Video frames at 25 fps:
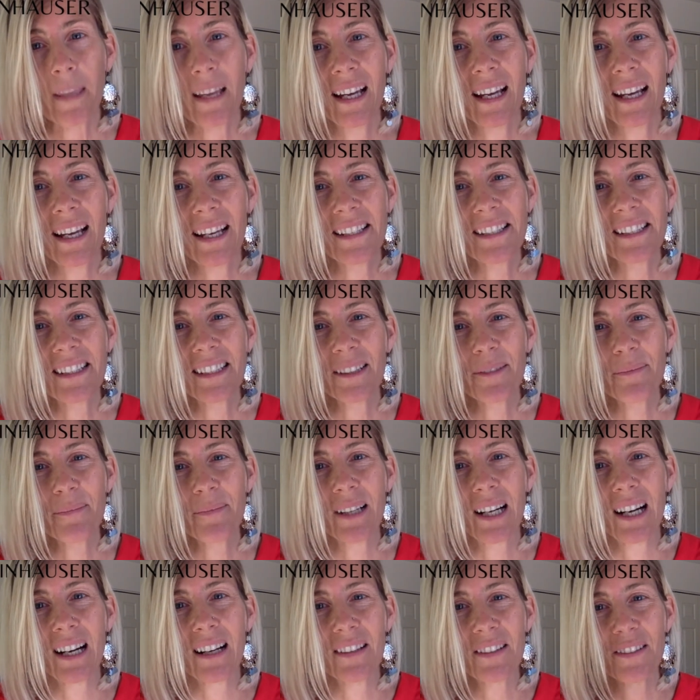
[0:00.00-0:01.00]
and
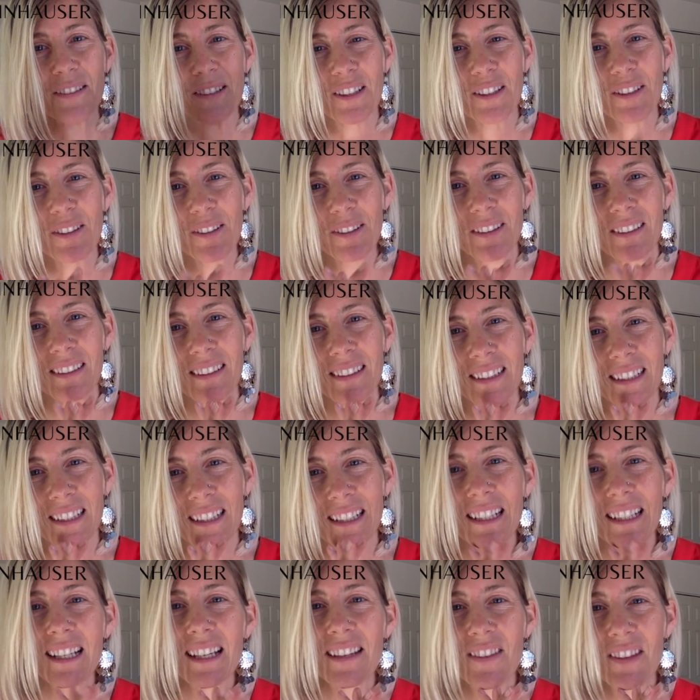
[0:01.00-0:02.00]
I'll see you
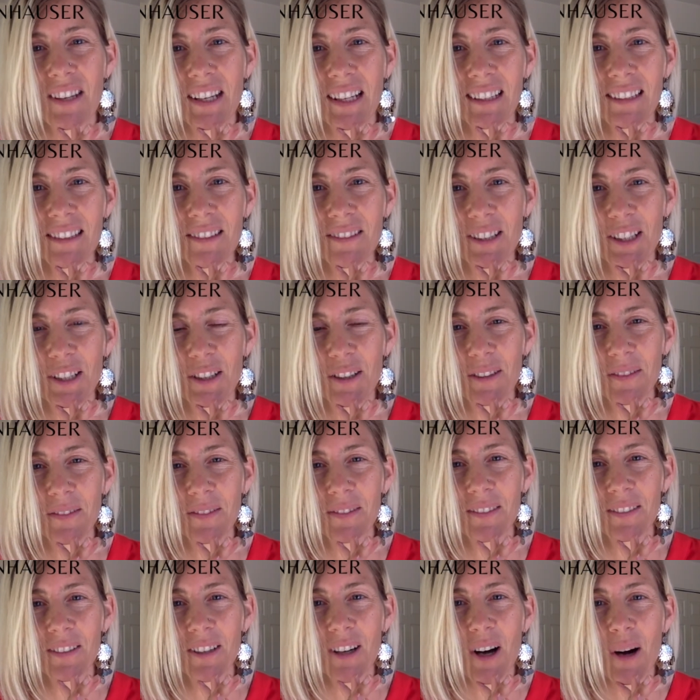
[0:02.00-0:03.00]
in the next video.
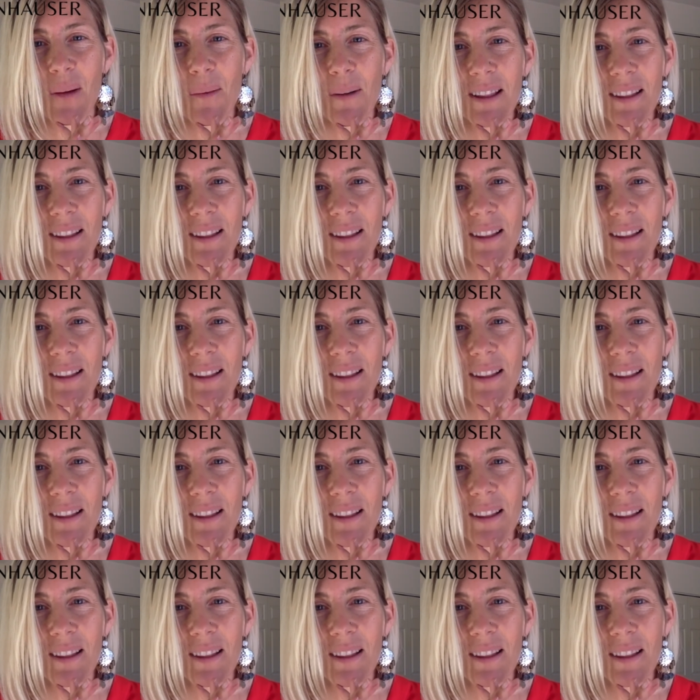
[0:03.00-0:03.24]
All my